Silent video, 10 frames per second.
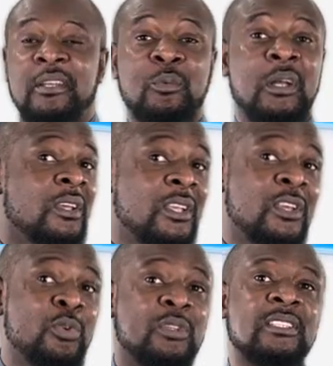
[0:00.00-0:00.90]
Well, you
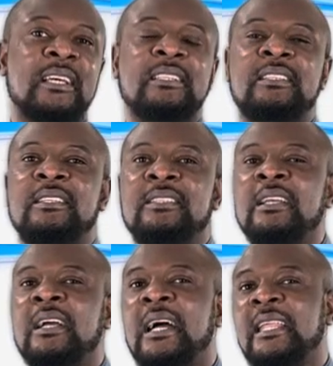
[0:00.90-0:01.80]
notice that this is
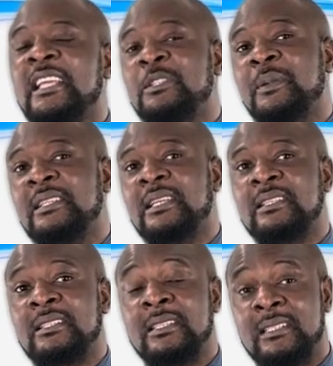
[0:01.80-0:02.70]
an SPSS
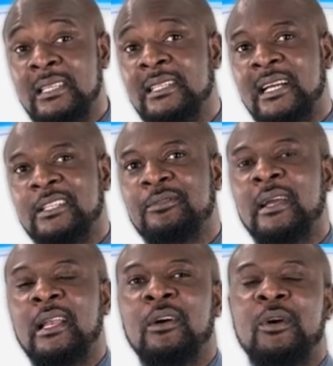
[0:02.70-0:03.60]
syntax
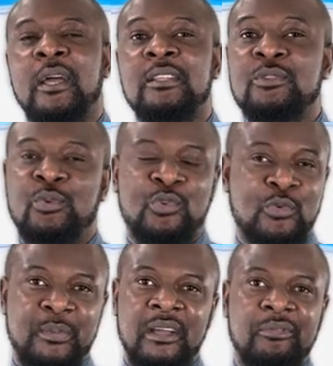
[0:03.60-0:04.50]
file, all right? So don't
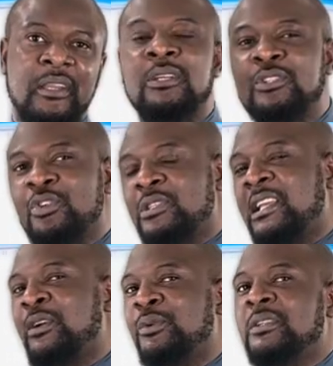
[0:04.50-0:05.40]
be afraid, just
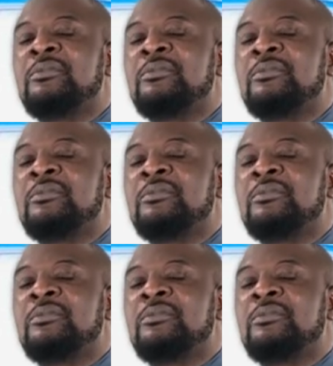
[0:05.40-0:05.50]
click on this